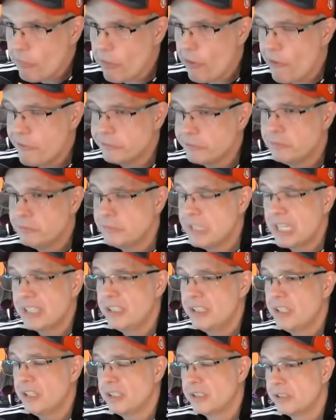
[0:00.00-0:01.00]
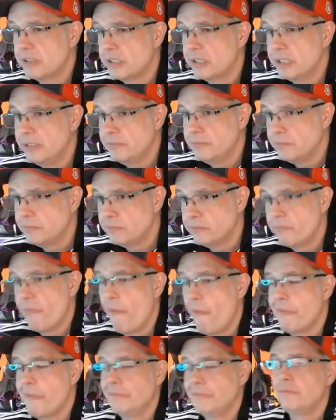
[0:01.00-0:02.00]
They hungry.
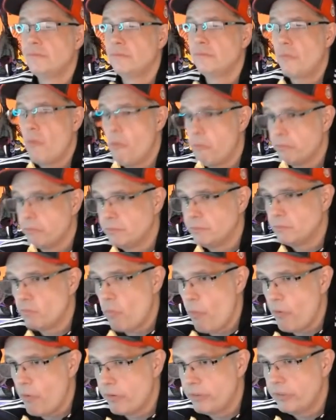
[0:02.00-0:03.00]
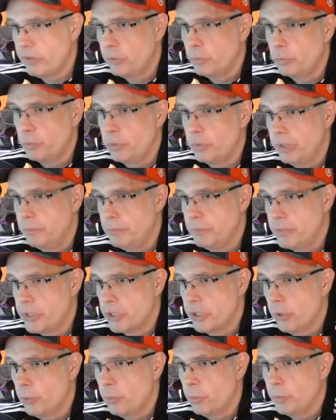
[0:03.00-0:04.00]
And their ribs
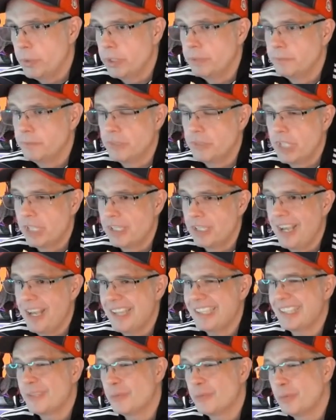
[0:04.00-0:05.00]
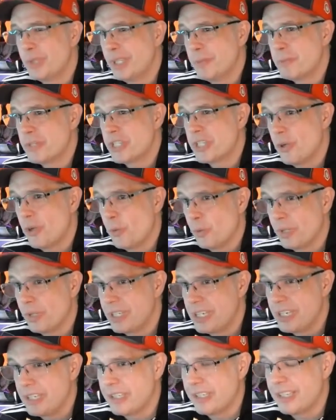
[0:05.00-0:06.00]
showing. They got the ribs showing,
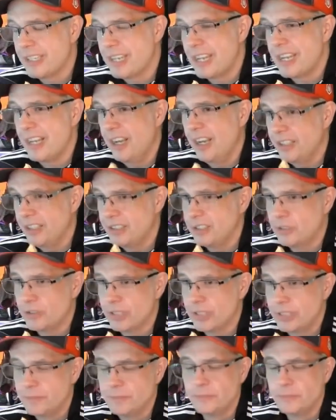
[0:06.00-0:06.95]
Ethan. They hungry.